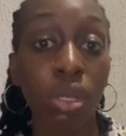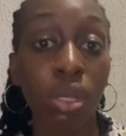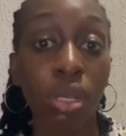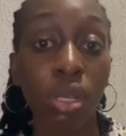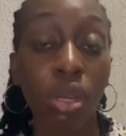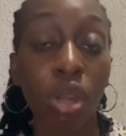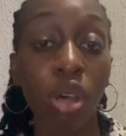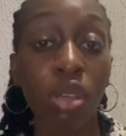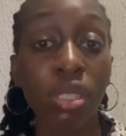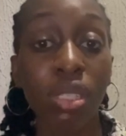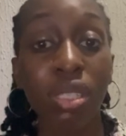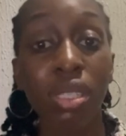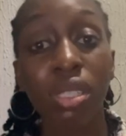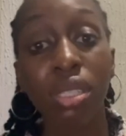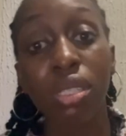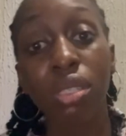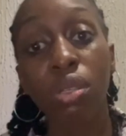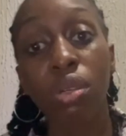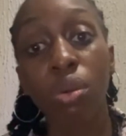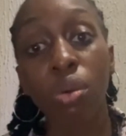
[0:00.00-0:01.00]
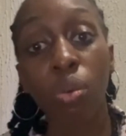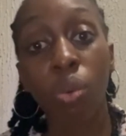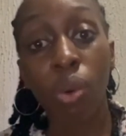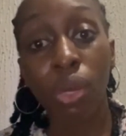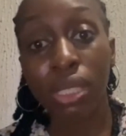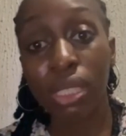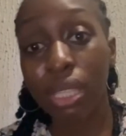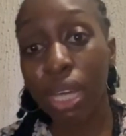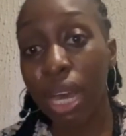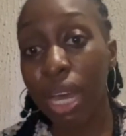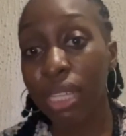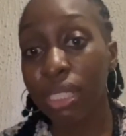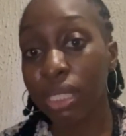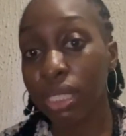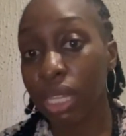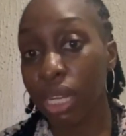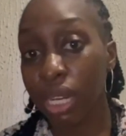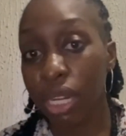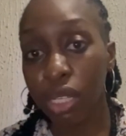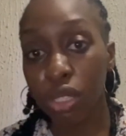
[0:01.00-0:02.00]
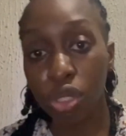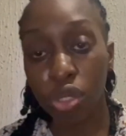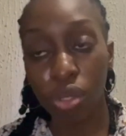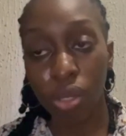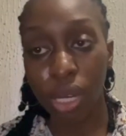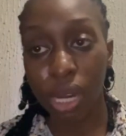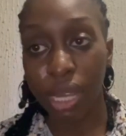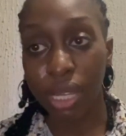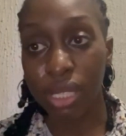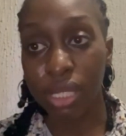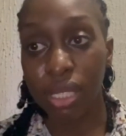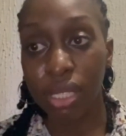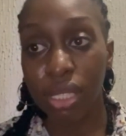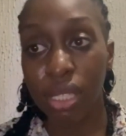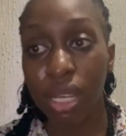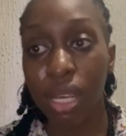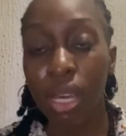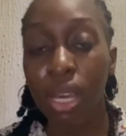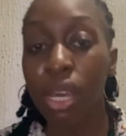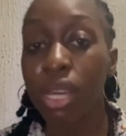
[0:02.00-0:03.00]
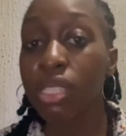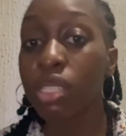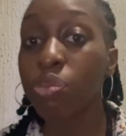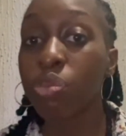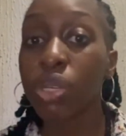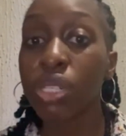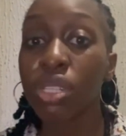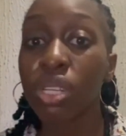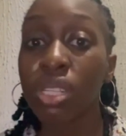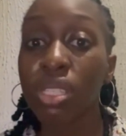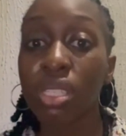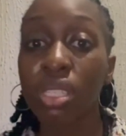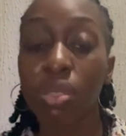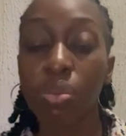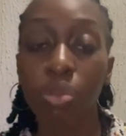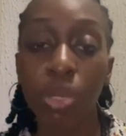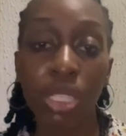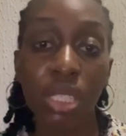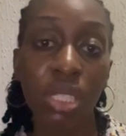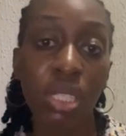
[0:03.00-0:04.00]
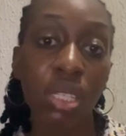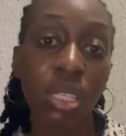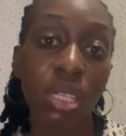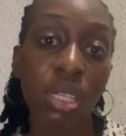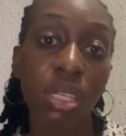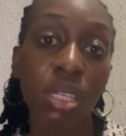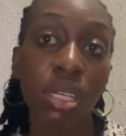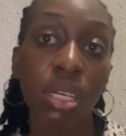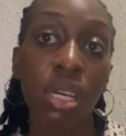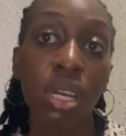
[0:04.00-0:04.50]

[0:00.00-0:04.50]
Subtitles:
lost water and the electrolytes, the patient is basically